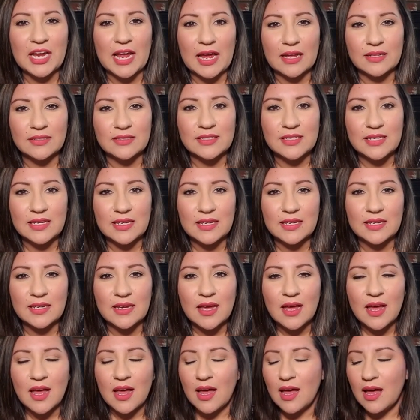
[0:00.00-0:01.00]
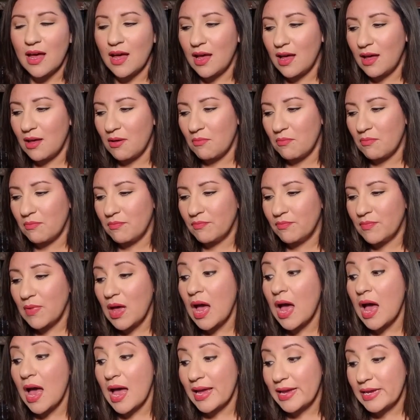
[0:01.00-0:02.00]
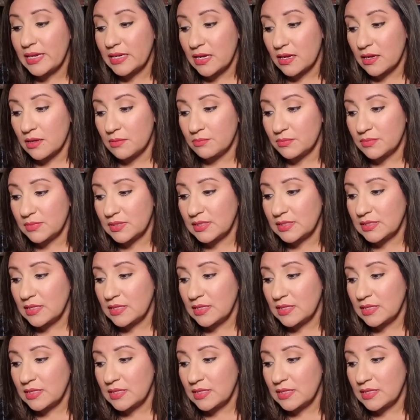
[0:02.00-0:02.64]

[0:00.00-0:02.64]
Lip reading: antique items,